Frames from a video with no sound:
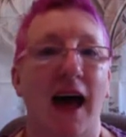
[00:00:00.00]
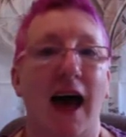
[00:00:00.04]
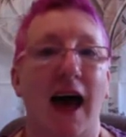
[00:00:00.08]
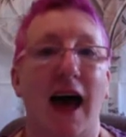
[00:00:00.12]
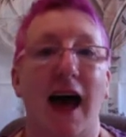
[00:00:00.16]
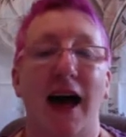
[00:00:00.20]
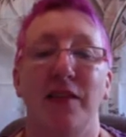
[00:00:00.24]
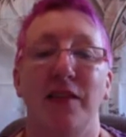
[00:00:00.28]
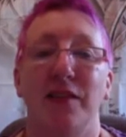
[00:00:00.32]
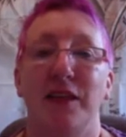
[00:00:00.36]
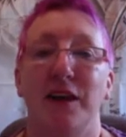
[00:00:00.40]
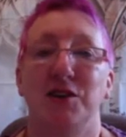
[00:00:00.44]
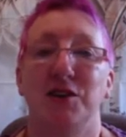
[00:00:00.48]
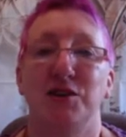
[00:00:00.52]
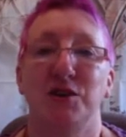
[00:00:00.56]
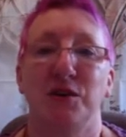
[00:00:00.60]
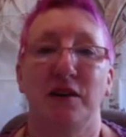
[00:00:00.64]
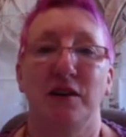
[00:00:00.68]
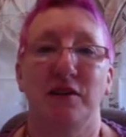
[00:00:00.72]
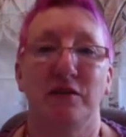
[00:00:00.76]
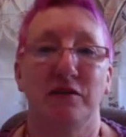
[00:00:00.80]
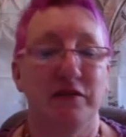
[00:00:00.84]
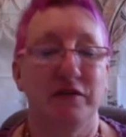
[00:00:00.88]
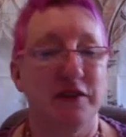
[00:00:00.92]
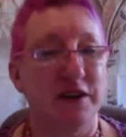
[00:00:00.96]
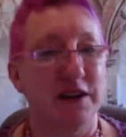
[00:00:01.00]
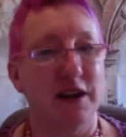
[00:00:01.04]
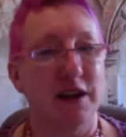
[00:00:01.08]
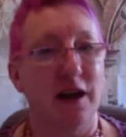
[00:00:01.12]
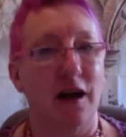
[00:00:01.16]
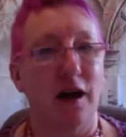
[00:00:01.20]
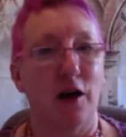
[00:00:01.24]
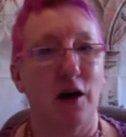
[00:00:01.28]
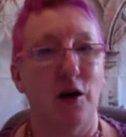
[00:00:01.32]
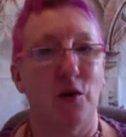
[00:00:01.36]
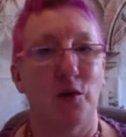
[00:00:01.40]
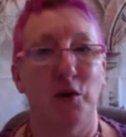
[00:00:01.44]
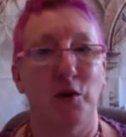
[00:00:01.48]
and they're doing
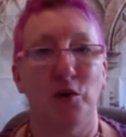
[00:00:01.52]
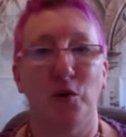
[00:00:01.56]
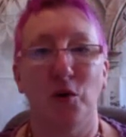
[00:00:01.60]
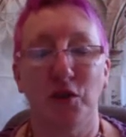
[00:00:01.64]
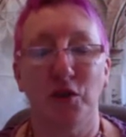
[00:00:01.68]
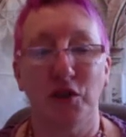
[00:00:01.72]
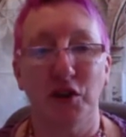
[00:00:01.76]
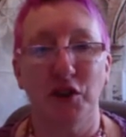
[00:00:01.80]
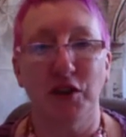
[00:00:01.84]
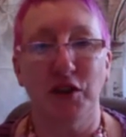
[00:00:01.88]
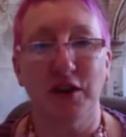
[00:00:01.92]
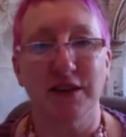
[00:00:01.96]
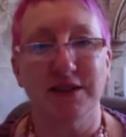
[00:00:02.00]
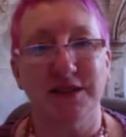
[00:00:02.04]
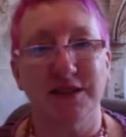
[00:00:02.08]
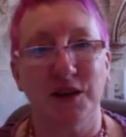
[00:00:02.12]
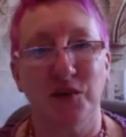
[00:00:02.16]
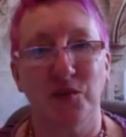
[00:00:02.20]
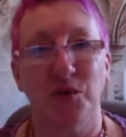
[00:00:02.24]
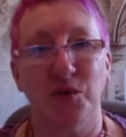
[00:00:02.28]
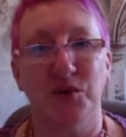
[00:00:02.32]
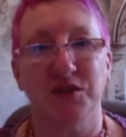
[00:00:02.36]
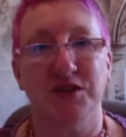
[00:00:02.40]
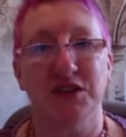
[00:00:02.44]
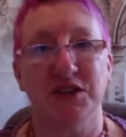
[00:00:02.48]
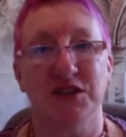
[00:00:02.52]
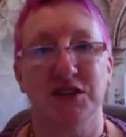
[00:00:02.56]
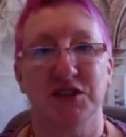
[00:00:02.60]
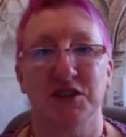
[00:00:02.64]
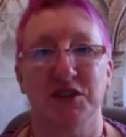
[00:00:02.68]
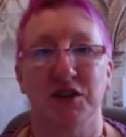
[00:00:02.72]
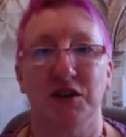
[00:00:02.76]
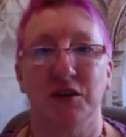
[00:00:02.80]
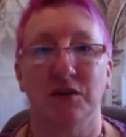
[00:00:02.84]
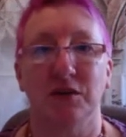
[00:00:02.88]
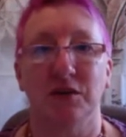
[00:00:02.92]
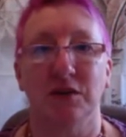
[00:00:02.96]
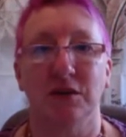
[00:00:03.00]
video and all the things they wanted to
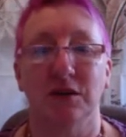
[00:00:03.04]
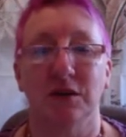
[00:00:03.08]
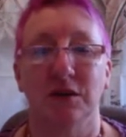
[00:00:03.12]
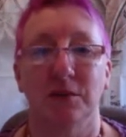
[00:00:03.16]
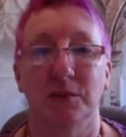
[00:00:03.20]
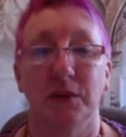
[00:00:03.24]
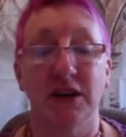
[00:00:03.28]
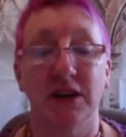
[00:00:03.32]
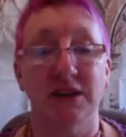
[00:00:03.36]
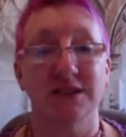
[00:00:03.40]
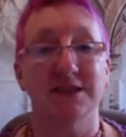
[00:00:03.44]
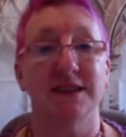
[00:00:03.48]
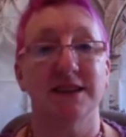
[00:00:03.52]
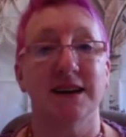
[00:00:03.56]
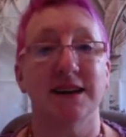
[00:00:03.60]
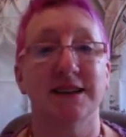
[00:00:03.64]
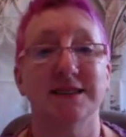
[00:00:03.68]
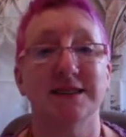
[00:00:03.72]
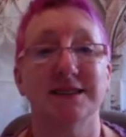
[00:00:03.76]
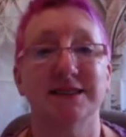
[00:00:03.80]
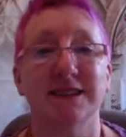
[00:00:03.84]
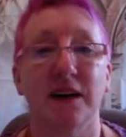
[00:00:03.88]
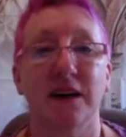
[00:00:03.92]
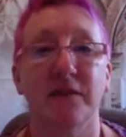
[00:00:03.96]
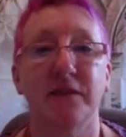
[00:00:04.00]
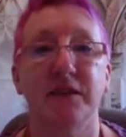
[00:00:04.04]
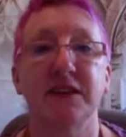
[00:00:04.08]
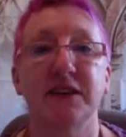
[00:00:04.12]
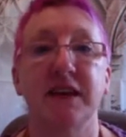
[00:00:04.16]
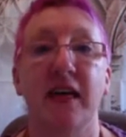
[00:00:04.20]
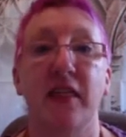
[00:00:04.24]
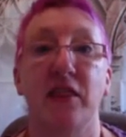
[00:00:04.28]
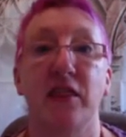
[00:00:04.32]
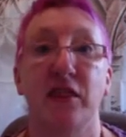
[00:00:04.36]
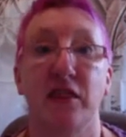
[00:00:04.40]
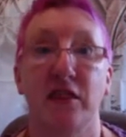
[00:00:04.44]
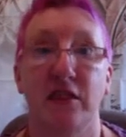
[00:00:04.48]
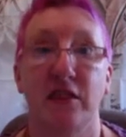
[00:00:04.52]
do because they discovered
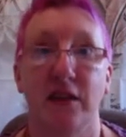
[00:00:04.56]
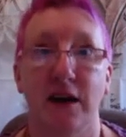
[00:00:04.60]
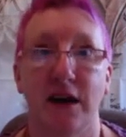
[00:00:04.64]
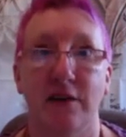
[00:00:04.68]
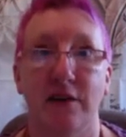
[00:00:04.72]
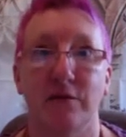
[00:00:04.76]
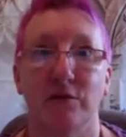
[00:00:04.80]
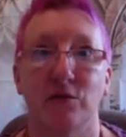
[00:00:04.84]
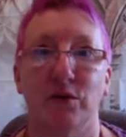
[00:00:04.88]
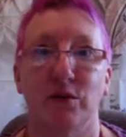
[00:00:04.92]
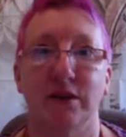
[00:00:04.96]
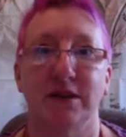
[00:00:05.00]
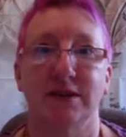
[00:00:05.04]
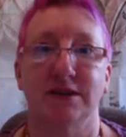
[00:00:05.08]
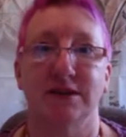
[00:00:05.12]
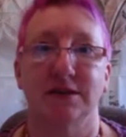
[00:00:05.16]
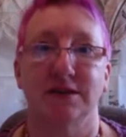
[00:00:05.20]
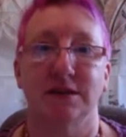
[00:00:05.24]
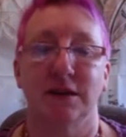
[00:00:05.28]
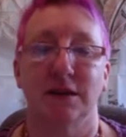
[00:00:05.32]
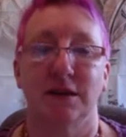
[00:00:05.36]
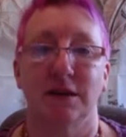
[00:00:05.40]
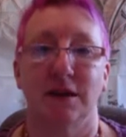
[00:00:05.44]
their voice.